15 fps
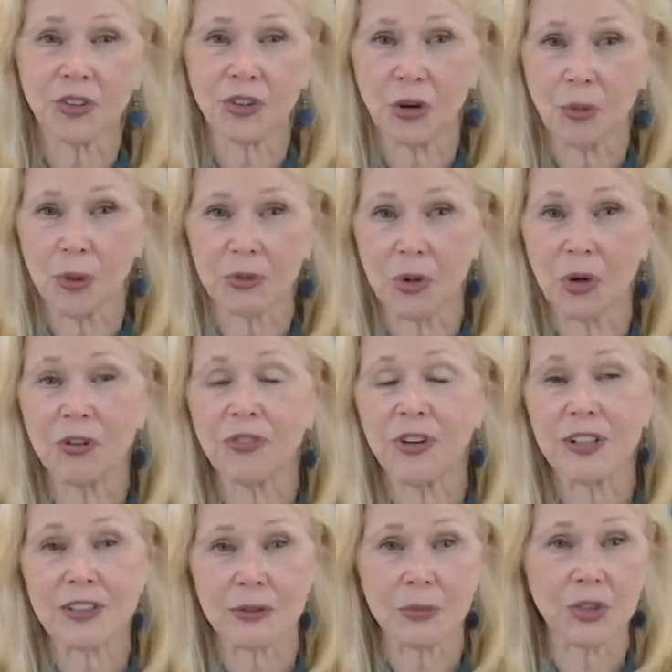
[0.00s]
you know what
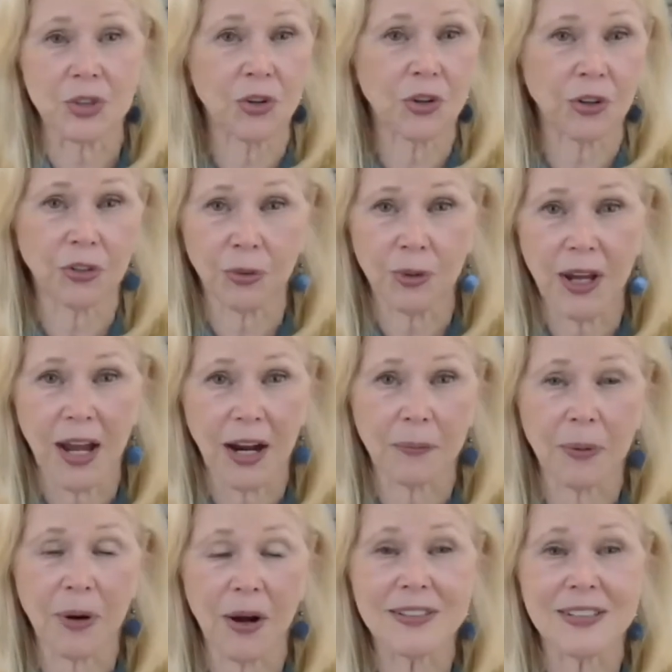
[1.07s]
motivates them, you know the three act
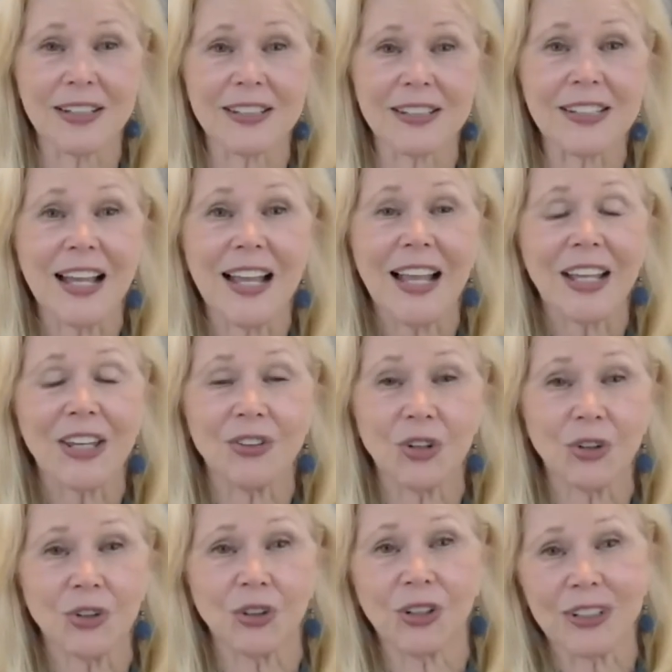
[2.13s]
process, you know
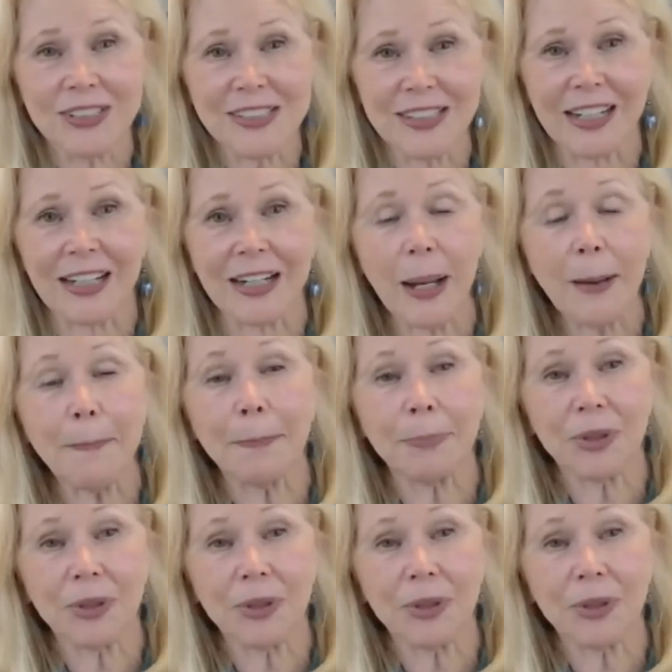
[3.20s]
you're going to set it up,